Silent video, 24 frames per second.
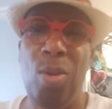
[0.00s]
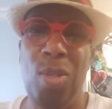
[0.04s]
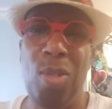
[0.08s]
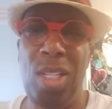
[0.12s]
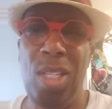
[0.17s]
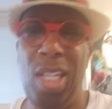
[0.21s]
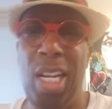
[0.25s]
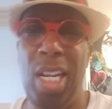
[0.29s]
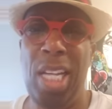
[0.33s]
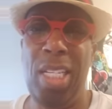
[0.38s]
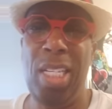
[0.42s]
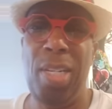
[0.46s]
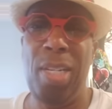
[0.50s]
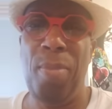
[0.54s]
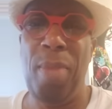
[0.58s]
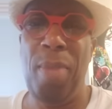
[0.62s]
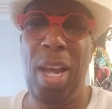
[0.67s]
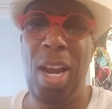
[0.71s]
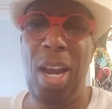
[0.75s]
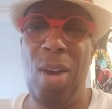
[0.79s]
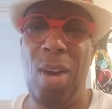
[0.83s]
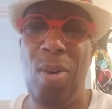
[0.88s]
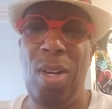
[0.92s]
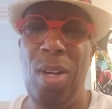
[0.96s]
What's her name?
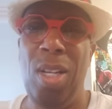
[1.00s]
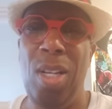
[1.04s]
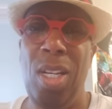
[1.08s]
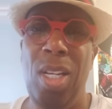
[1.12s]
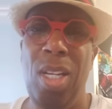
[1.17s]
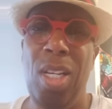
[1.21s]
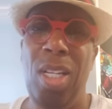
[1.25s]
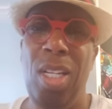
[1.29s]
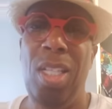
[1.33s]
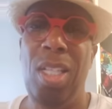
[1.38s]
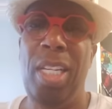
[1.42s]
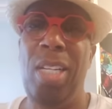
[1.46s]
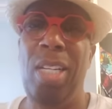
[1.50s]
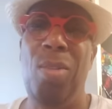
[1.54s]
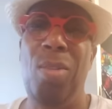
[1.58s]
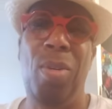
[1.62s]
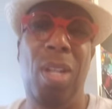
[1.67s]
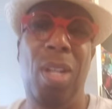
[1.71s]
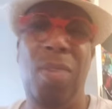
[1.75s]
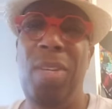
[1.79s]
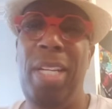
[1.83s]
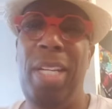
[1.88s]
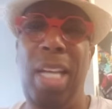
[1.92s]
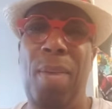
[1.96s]
Tamara,
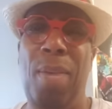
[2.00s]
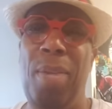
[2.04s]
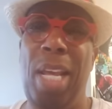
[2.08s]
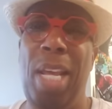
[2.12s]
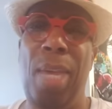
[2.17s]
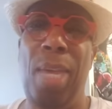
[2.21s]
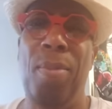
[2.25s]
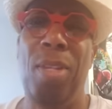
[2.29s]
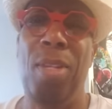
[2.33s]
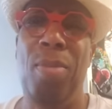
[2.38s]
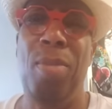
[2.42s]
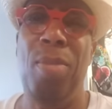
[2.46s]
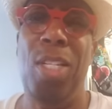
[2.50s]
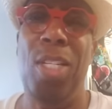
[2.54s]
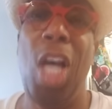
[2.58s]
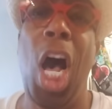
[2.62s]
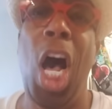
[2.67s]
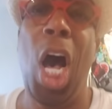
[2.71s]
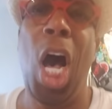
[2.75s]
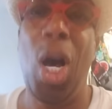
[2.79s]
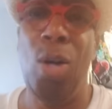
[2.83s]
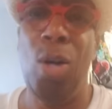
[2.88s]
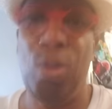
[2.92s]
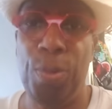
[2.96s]
whatever damn name is, Miss
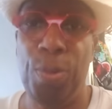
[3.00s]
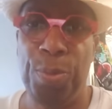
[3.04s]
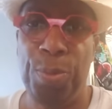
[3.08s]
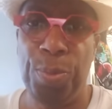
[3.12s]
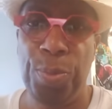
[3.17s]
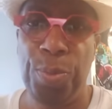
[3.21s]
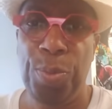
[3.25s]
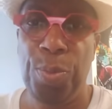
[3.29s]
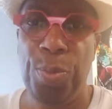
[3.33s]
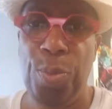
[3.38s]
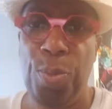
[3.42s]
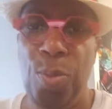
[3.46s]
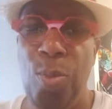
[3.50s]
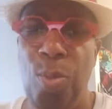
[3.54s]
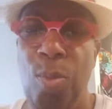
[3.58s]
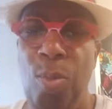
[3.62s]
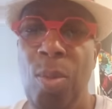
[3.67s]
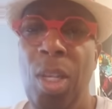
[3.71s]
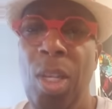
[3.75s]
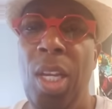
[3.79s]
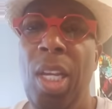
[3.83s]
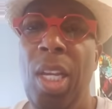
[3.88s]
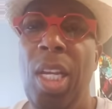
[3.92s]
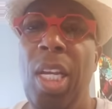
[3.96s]
Hall.
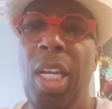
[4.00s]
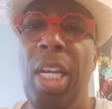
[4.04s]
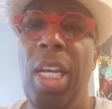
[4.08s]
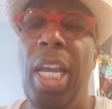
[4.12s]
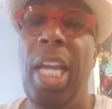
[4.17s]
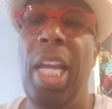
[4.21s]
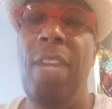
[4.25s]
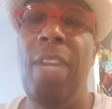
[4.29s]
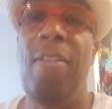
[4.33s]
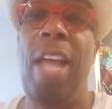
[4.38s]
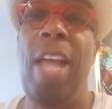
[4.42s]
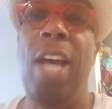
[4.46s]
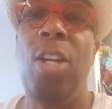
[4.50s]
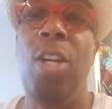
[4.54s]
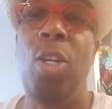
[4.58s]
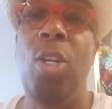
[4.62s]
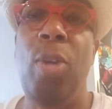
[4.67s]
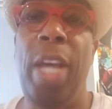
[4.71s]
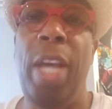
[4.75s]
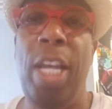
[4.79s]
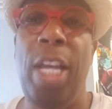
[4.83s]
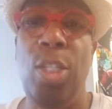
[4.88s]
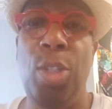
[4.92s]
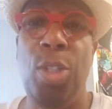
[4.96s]
And if y'all know who
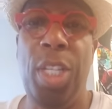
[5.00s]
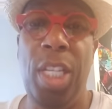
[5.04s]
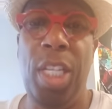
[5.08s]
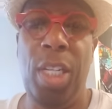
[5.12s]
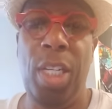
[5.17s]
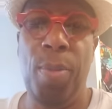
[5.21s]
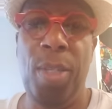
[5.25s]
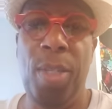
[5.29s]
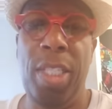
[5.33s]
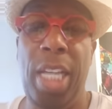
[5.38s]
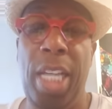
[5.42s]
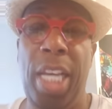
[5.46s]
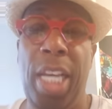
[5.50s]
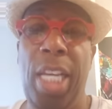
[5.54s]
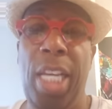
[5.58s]
Andrew Gillum is, yeah,